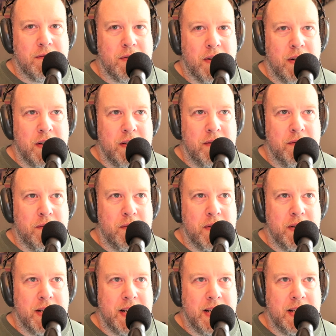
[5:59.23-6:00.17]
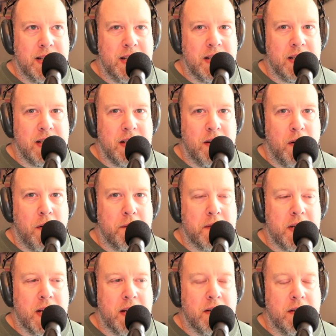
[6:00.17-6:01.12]
try and avoid any DC
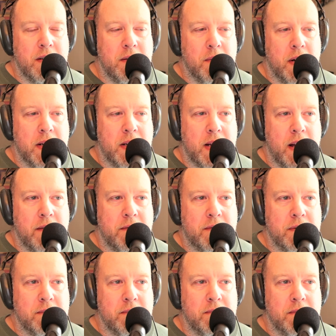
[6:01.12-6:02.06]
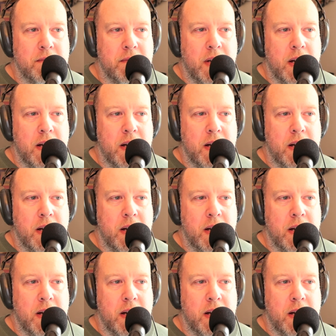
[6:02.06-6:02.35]
offset that you might get from